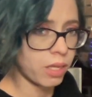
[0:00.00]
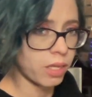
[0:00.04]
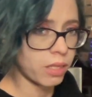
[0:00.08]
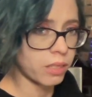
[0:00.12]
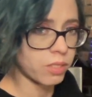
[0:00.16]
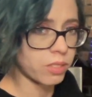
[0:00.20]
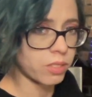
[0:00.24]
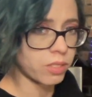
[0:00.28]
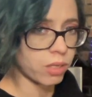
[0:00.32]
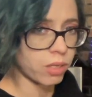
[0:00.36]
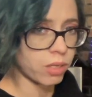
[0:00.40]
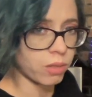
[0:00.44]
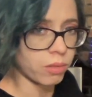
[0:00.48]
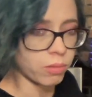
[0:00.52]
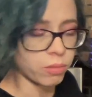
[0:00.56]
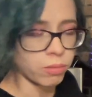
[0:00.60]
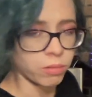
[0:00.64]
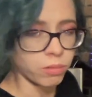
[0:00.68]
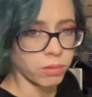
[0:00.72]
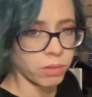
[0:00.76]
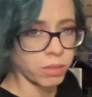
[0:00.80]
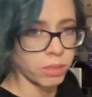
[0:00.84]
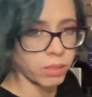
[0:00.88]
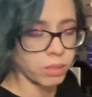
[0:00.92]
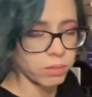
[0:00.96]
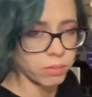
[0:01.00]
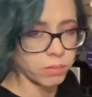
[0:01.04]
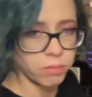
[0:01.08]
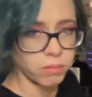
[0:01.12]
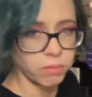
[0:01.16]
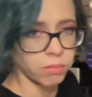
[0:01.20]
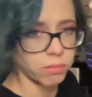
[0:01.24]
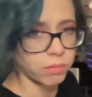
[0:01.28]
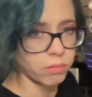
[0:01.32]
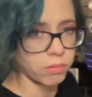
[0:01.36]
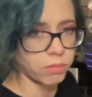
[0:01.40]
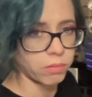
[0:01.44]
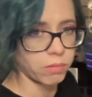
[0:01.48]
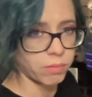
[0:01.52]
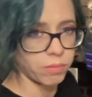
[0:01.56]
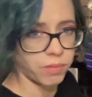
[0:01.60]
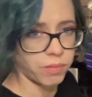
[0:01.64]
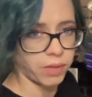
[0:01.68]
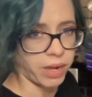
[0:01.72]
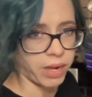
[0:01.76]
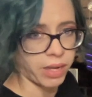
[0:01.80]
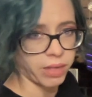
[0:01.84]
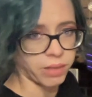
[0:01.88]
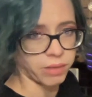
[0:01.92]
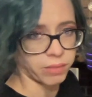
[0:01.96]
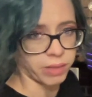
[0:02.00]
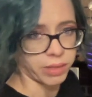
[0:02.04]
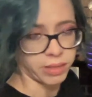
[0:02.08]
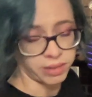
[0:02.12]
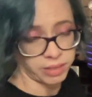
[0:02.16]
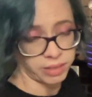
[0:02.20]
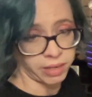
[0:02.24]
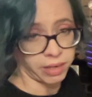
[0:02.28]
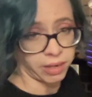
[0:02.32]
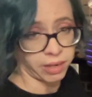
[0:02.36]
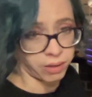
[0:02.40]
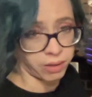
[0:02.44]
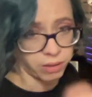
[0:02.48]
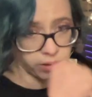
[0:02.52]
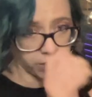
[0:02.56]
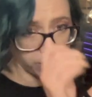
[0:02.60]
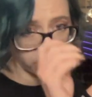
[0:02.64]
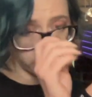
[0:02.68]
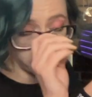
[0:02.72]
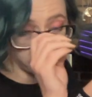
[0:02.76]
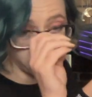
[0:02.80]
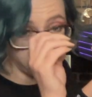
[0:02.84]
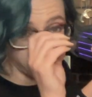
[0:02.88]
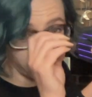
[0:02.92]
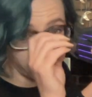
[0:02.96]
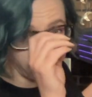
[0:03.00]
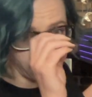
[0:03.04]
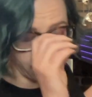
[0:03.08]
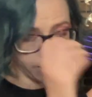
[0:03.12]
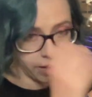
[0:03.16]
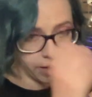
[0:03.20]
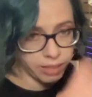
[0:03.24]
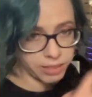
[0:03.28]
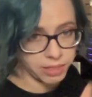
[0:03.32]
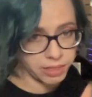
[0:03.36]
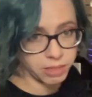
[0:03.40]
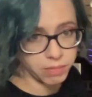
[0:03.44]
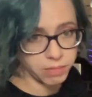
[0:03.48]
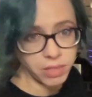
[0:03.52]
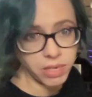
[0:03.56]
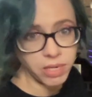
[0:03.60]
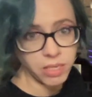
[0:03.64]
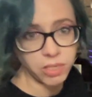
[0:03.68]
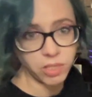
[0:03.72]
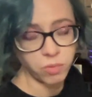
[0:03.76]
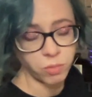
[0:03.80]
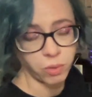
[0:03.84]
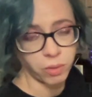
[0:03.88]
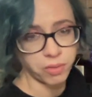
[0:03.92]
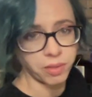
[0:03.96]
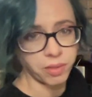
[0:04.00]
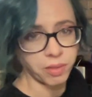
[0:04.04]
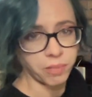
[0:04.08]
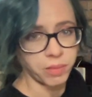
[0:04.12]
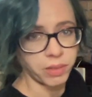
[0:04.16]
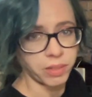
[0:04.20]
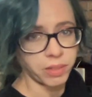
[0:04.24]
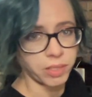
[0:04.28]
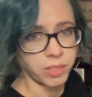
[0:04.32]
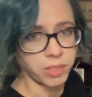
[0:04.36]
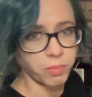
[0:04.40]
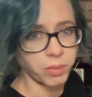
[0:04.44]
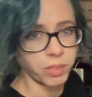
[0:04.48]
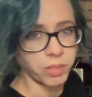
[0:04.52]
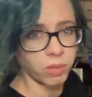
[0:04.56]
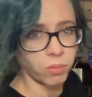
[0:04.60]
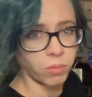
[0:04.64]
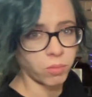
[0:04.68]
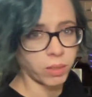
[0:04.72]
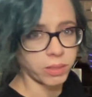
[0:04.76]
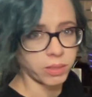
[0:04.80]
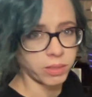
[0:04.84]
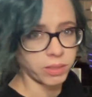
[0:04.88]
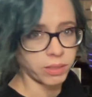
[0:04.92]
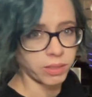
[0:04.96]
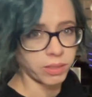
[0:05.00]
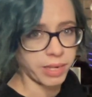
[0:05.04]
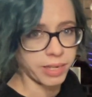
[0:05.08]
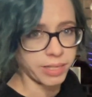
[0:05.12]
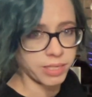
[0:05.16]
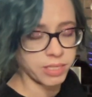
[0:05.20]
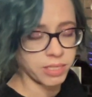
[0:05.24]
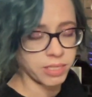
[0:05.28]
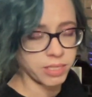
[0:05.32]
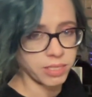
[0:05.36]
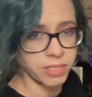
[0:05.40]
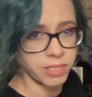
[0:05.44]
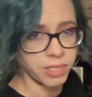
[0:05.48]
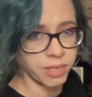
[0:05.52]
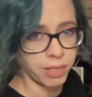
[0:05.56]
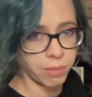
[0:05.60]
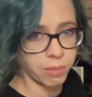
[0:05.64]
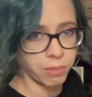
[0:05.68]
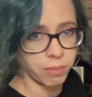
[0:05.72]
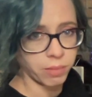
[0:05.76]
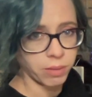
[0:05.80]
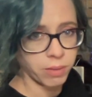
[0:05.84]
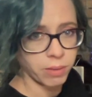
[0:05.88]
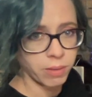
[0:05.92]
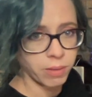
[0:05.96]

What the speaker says: So that right there, to me, is worth it, because we don't want the lights to dim